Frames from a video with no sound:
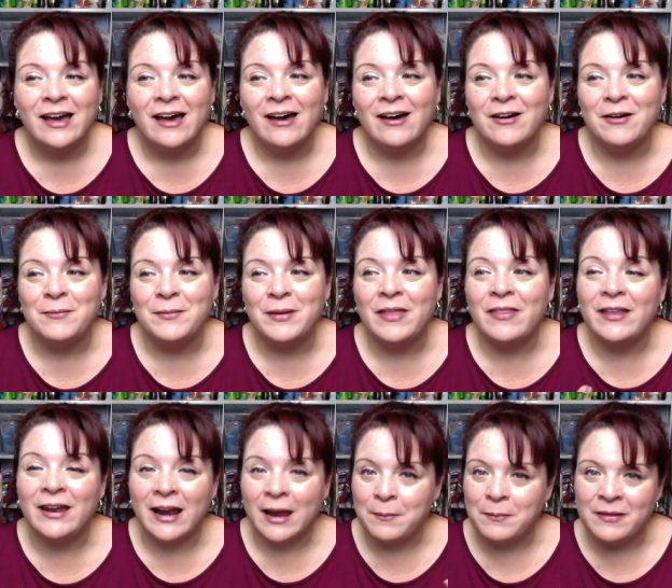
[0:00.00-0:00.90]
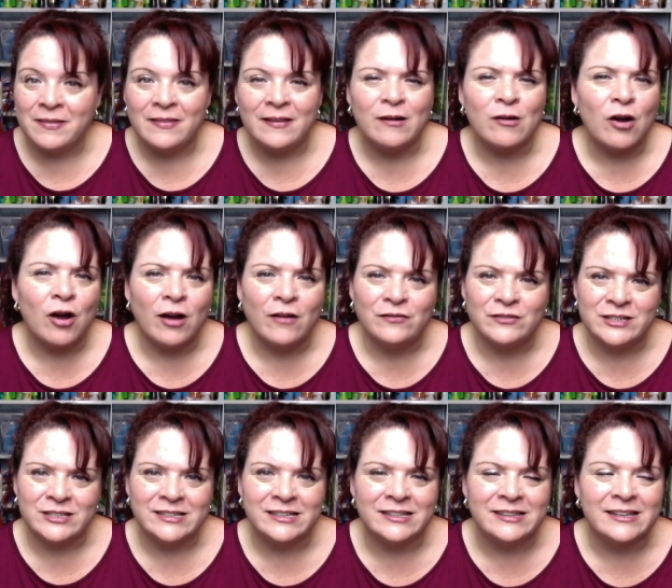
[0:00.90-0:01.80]
Um, that I'm in there
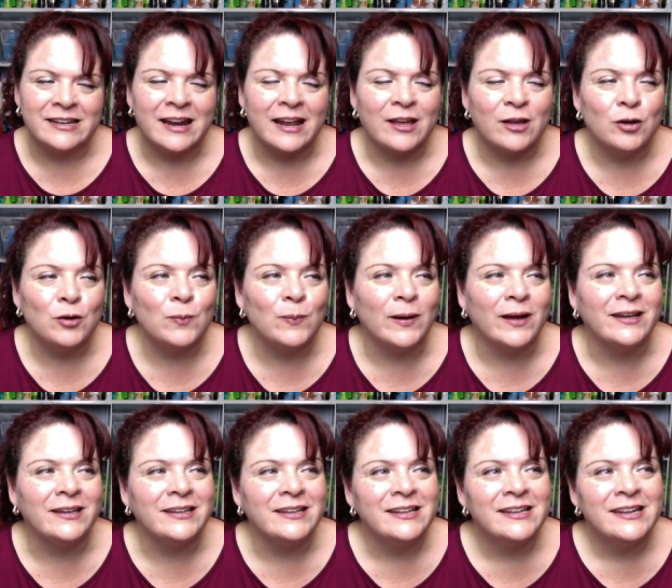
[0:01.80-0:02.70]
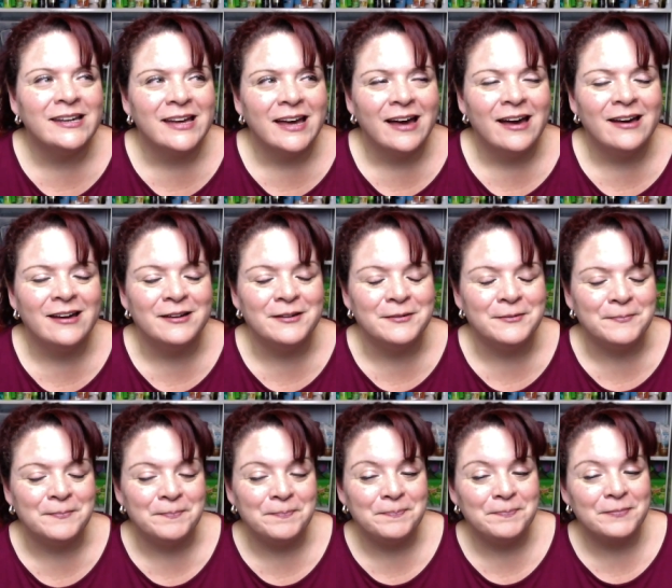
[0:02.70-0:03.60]
often and that I coupon.
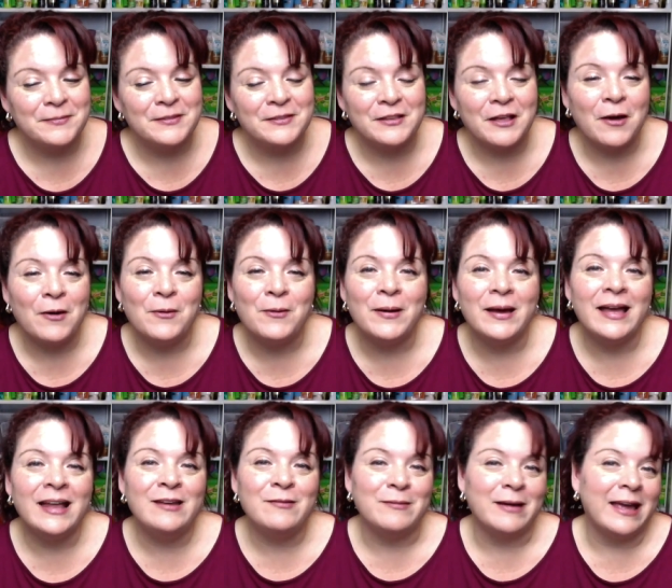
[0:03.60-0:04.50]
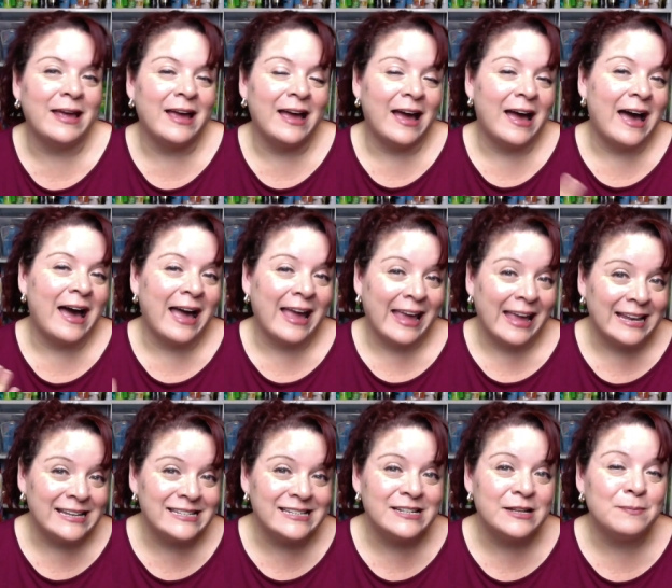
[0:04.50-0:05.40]
Um, so anyway, I
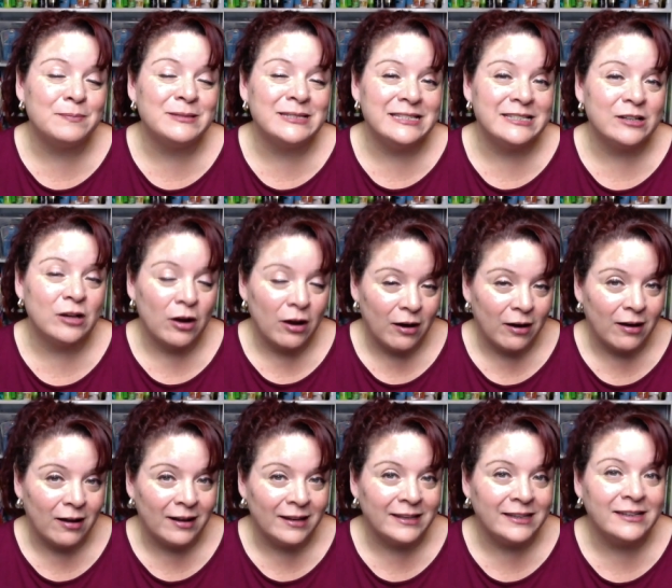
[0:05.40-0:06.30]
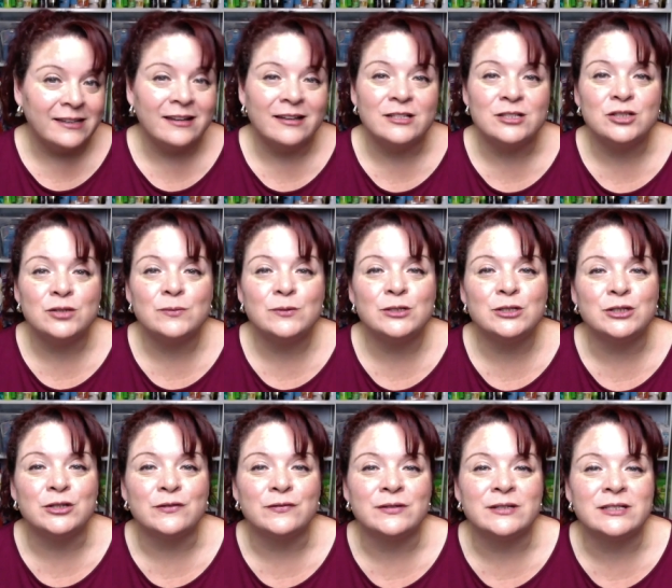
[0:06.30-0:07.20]
ended up calling customer
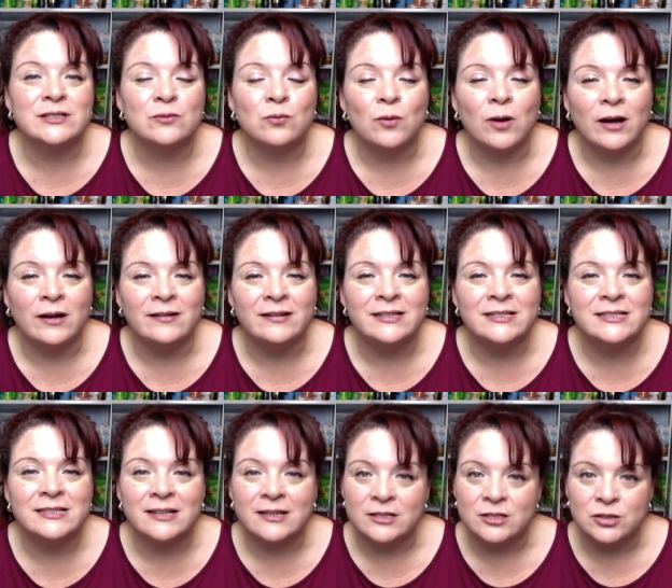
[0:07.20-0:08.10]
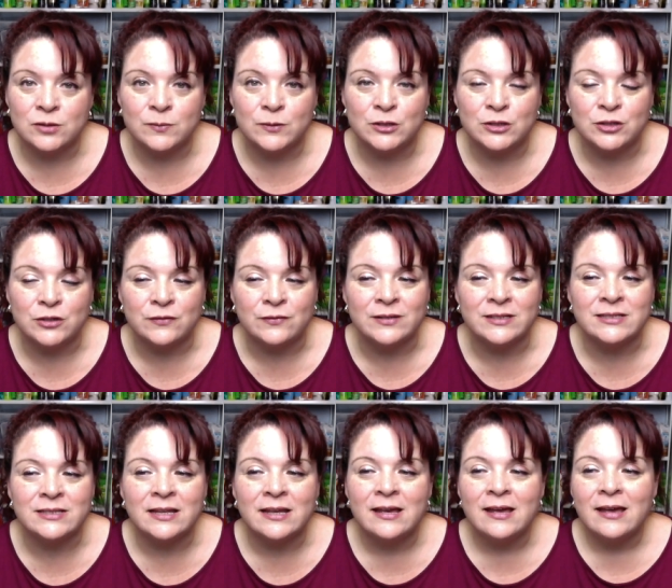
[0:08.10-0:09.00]
service, Walgreens customer service.